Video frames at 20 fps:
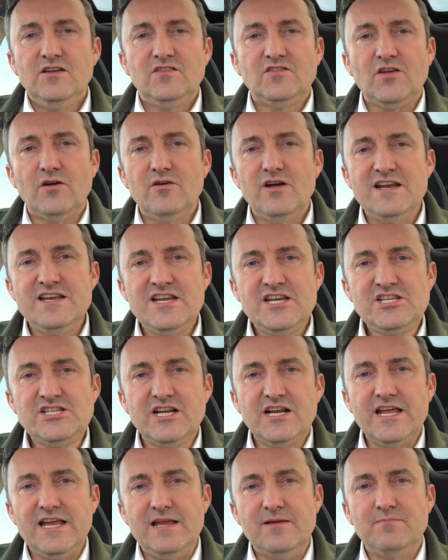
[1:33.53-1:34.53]
So
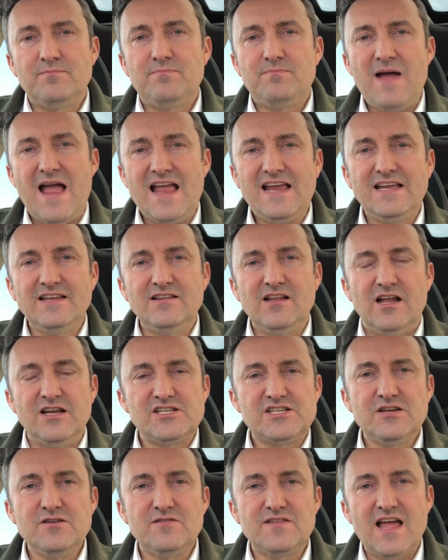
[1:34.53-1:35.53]
initially, back in
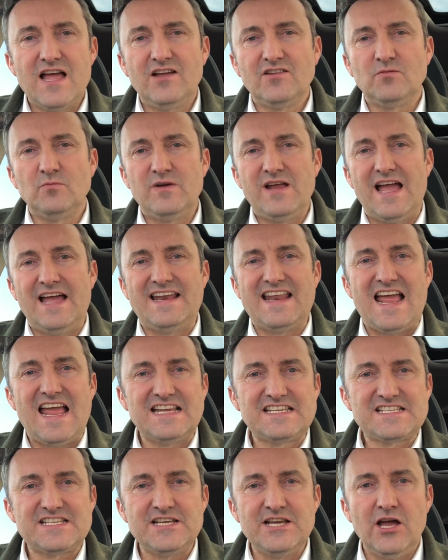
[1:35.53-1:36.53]
like 2000, we had
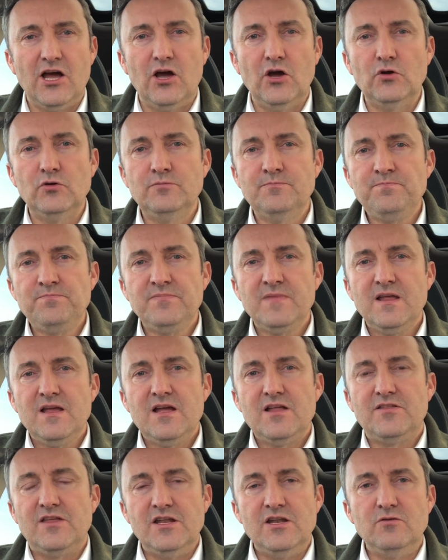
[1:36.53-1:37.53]
SEO.
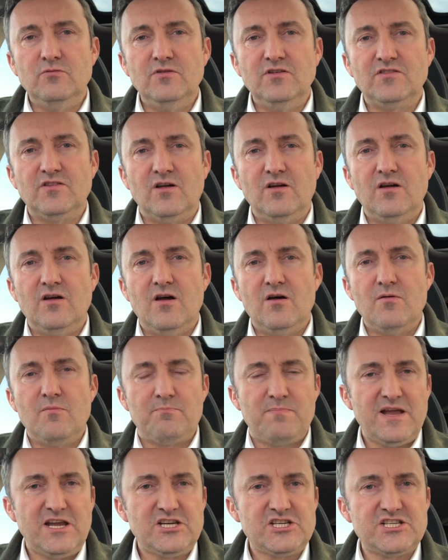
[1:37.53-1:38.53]
Then there was a
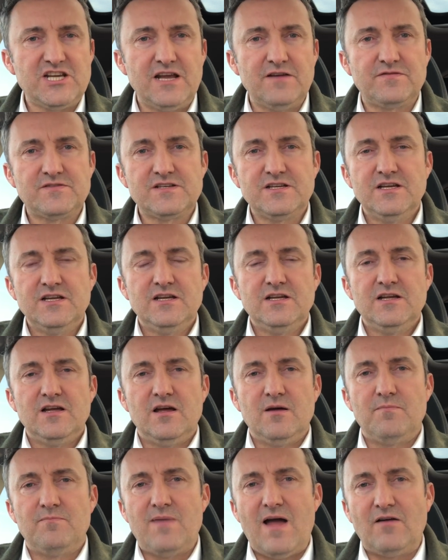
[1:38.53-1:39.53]
big shift
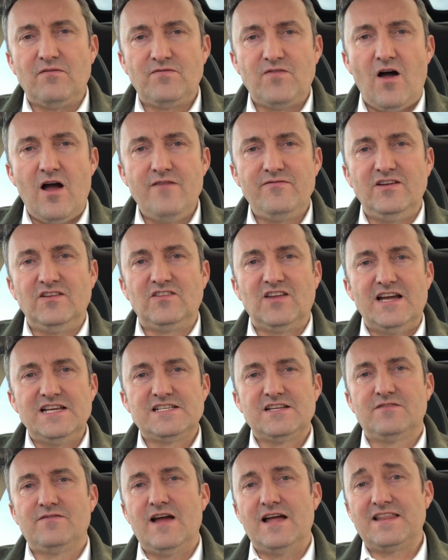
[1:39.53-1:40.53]
about five years
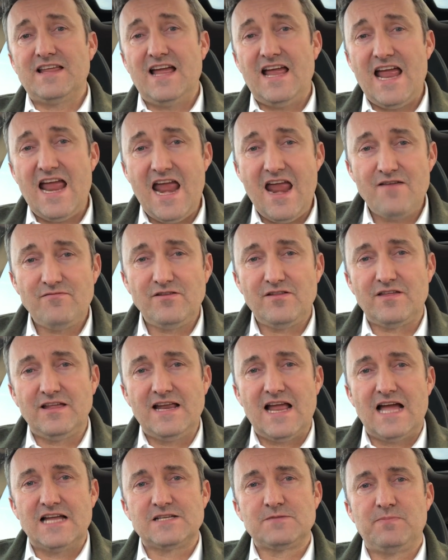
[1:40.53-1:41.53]
later, the fact that
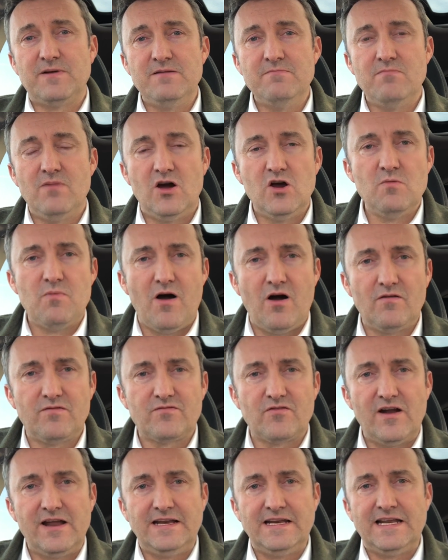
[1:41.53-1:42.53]
everything had to be mobile
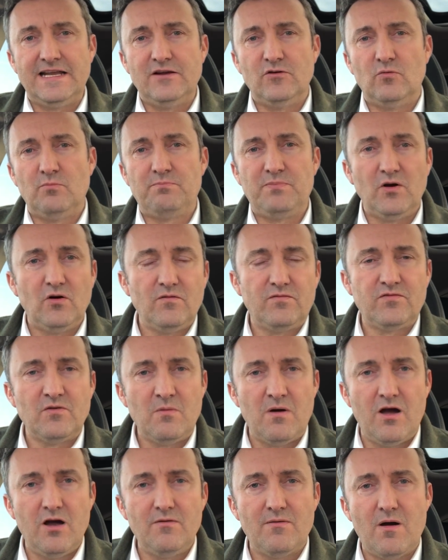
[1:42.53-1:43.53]
friendly or built
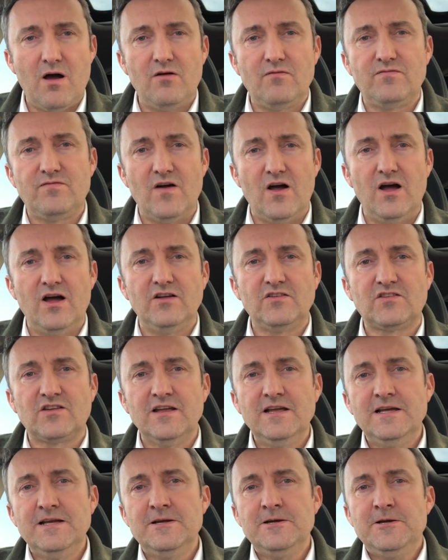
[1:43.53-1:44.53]
for mobile first.